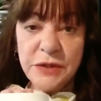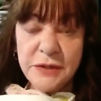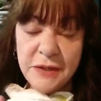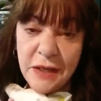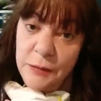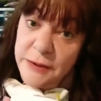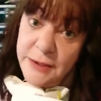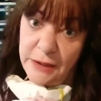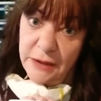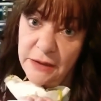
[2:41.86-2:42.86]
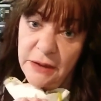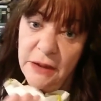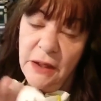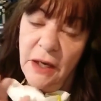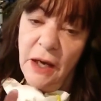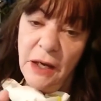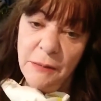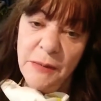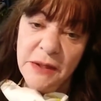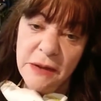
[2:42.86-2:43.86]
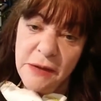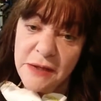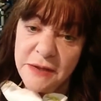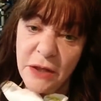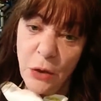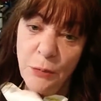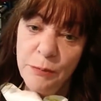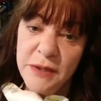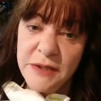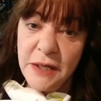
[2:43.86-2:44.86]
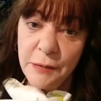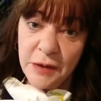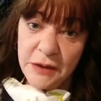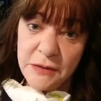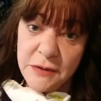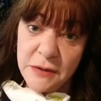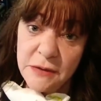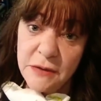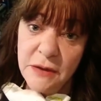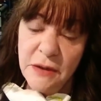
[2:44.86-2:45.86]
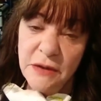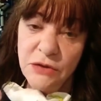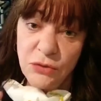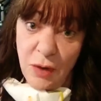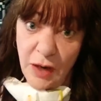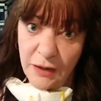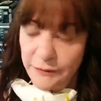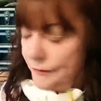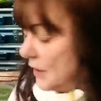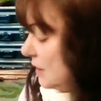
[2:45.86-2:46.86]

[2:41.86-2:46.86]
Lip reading: just like we did making glass dough, but today we're going to use it dry.